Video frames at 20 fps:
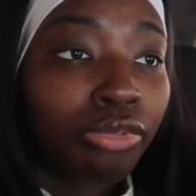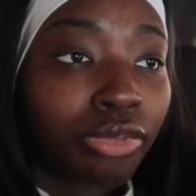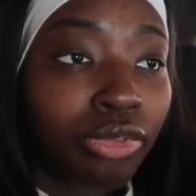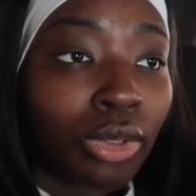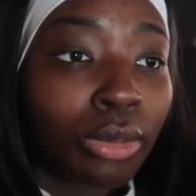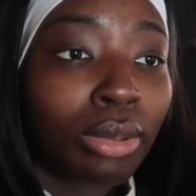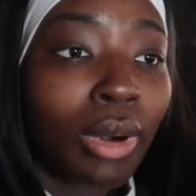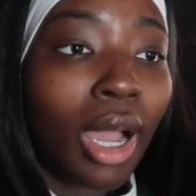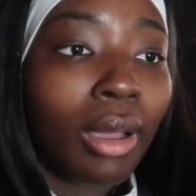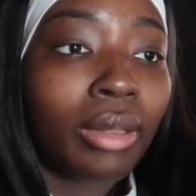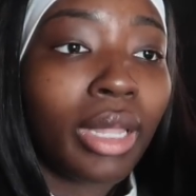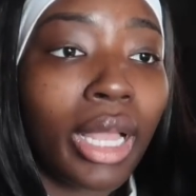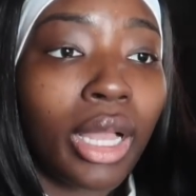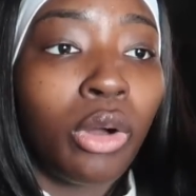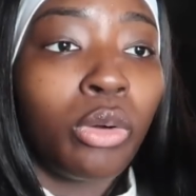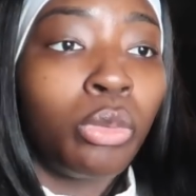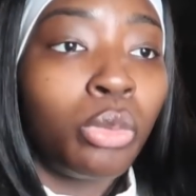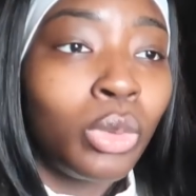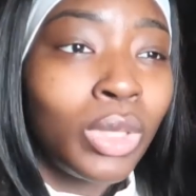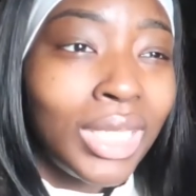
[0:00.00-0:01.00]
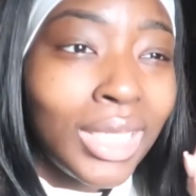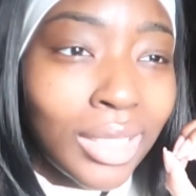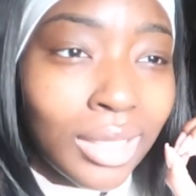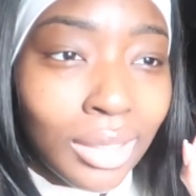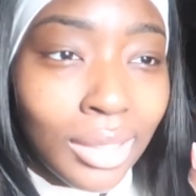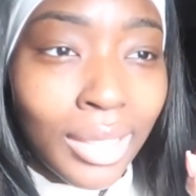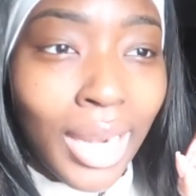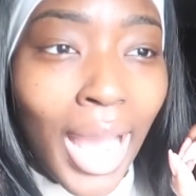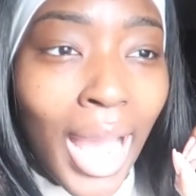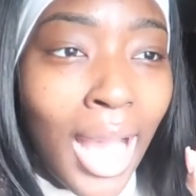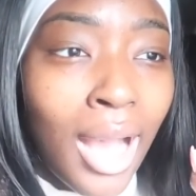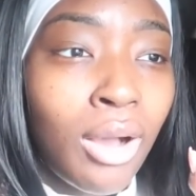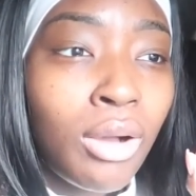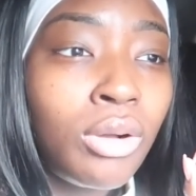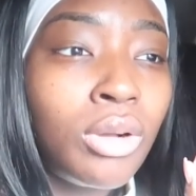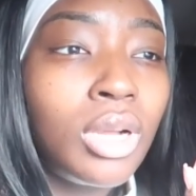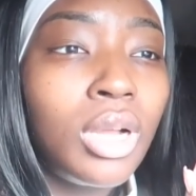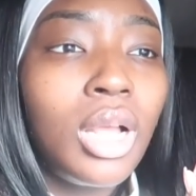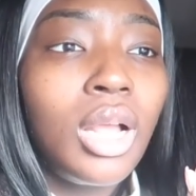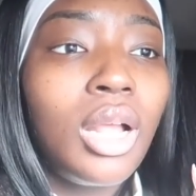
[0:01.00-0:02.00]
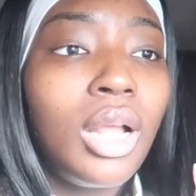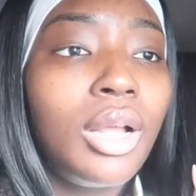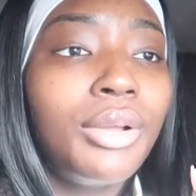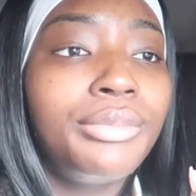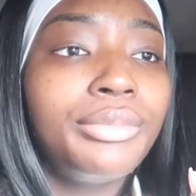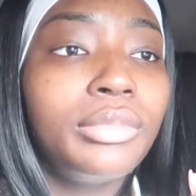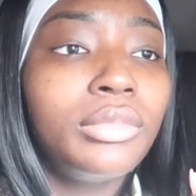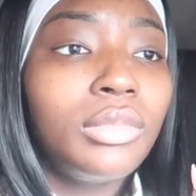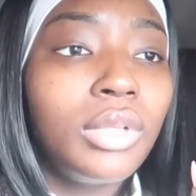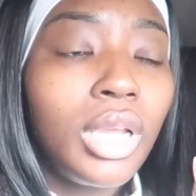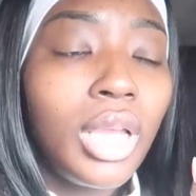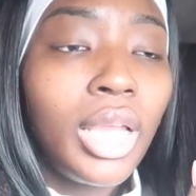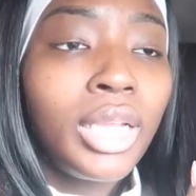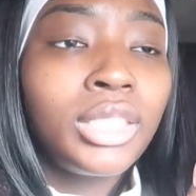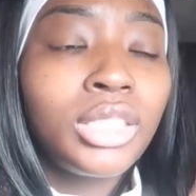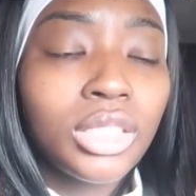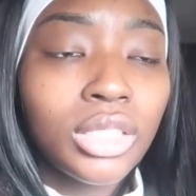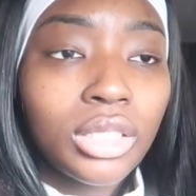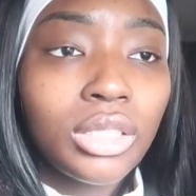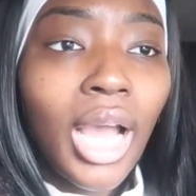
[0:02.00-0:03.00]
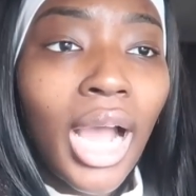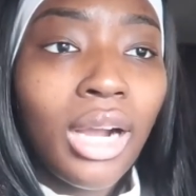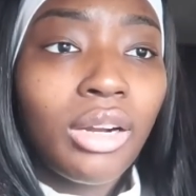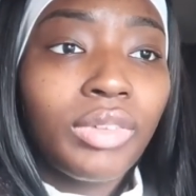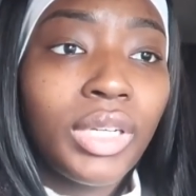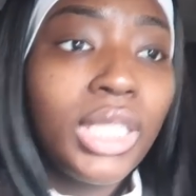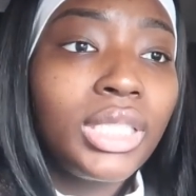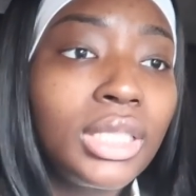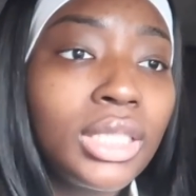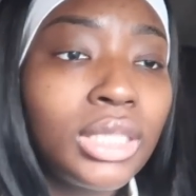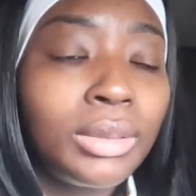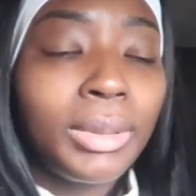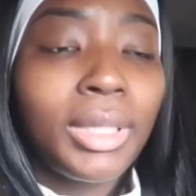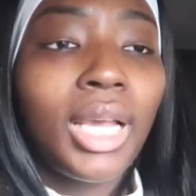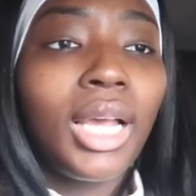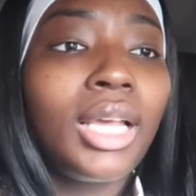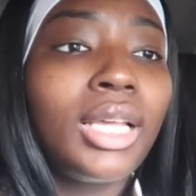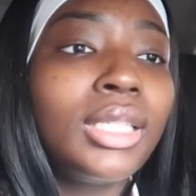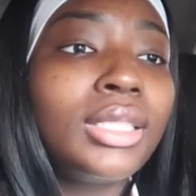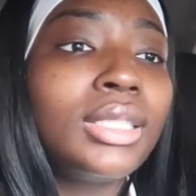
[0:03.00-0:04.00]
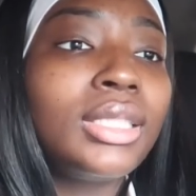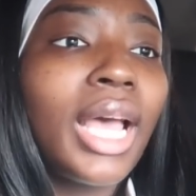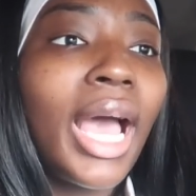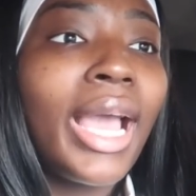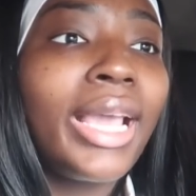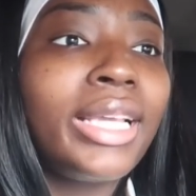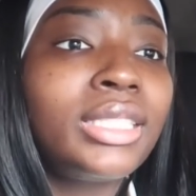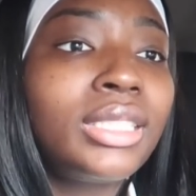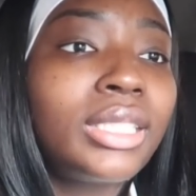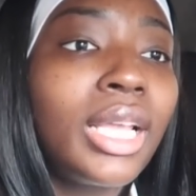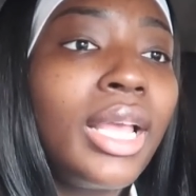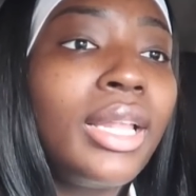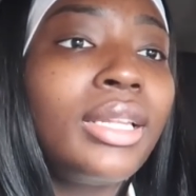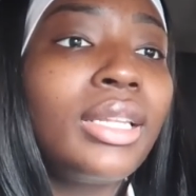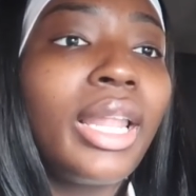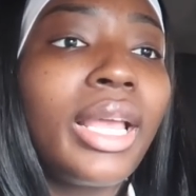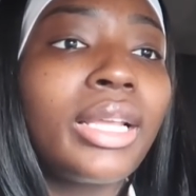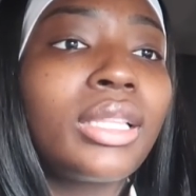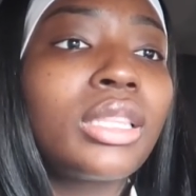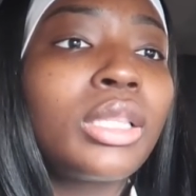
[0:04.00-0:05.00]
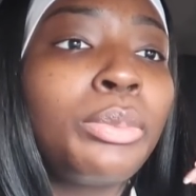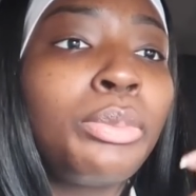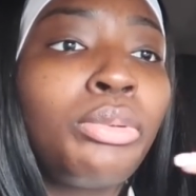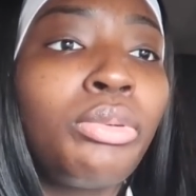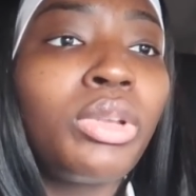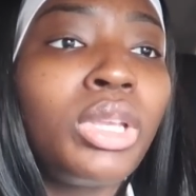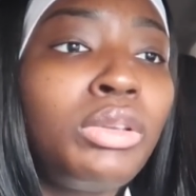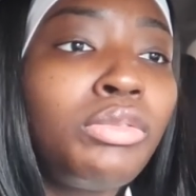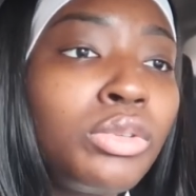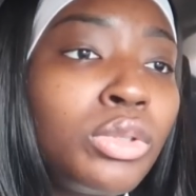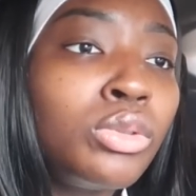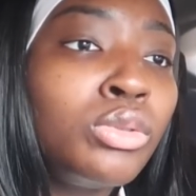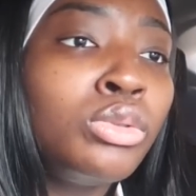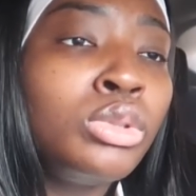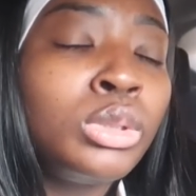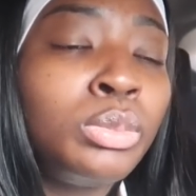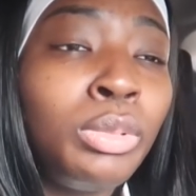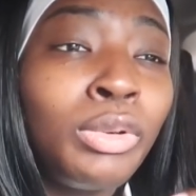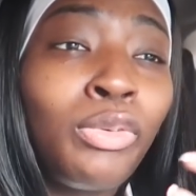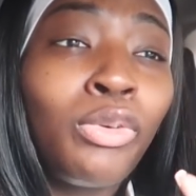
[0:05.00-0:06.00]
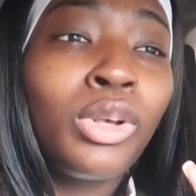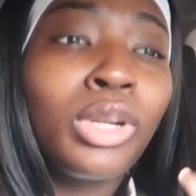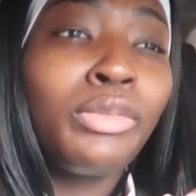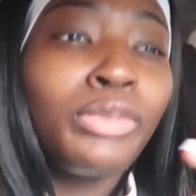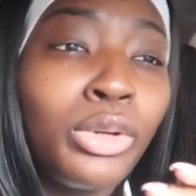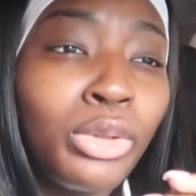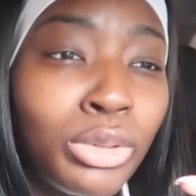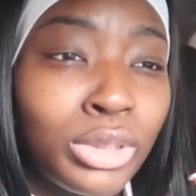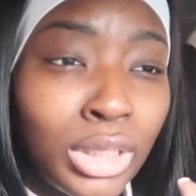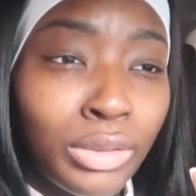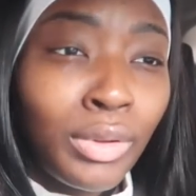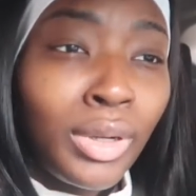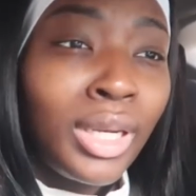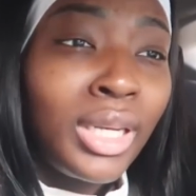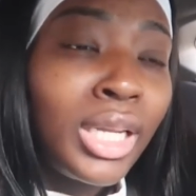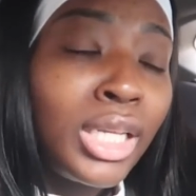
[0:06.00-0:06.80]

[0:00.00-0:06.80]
for probably like a week now, it's outrageous because I send like the previews before the video is even